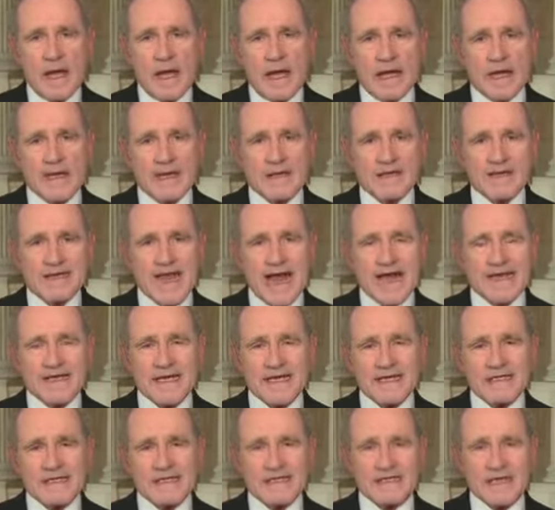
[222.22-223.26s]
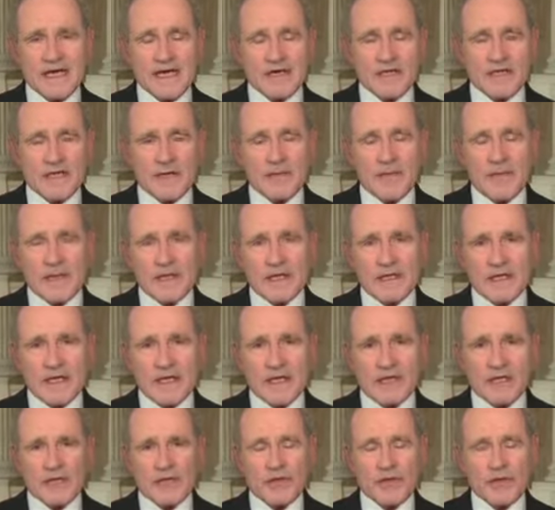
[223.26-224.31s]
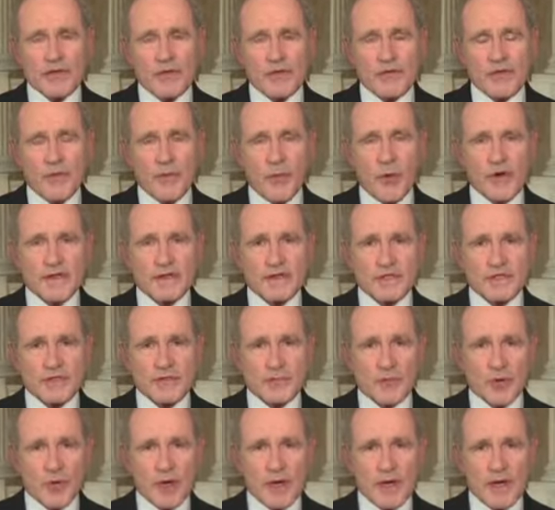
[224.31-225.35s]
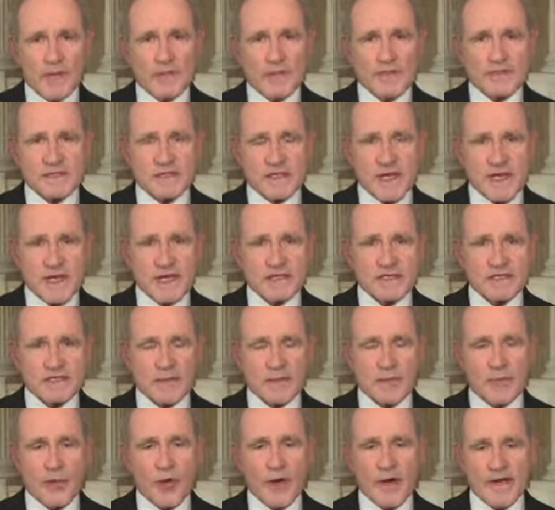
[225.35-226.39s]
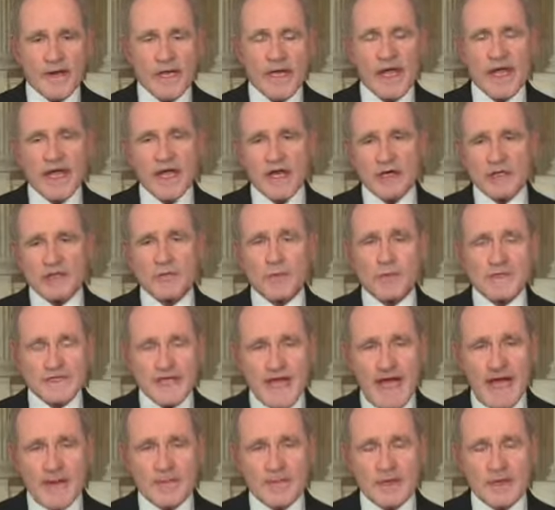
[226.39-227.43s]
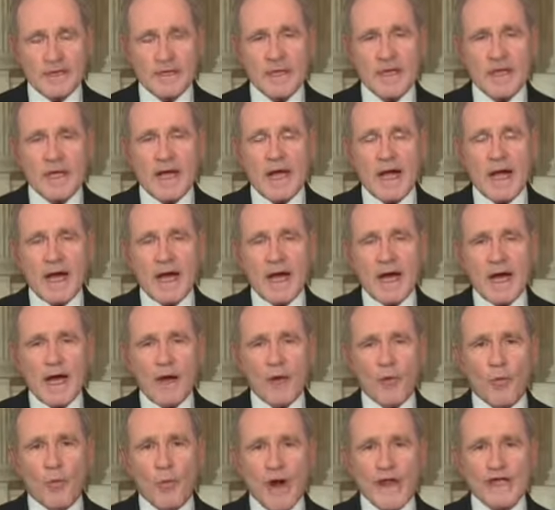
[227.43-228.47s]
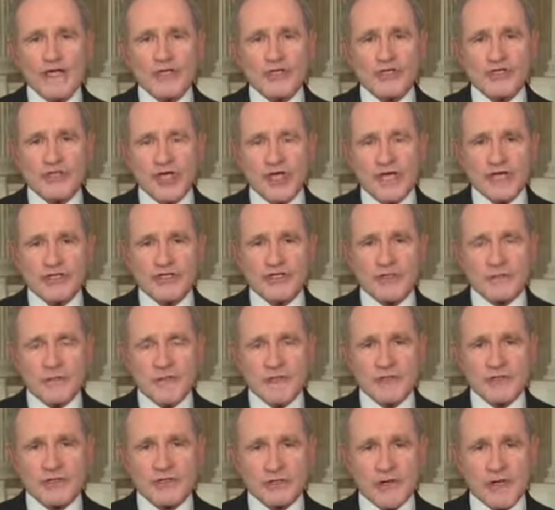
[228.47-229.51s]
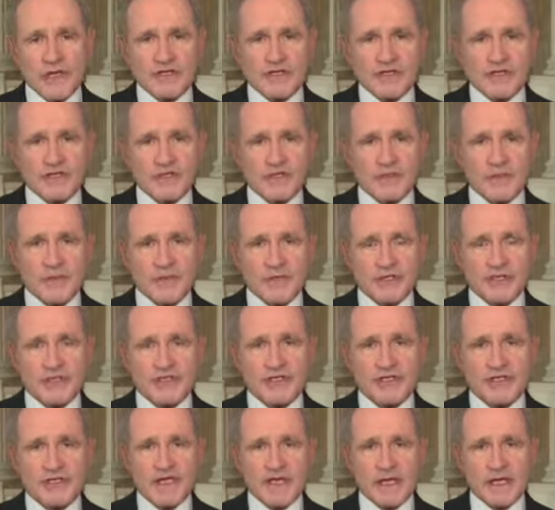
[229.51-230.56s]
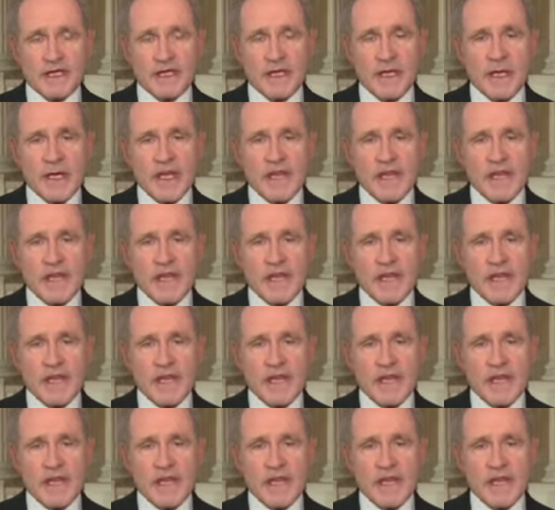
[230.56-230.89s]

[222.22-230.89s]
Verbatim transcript: Uh, not necessarily, but uh, you know the, the point that you brought up is an excellent point. Here's what's happened. Uh, when you change administrations, as we just did,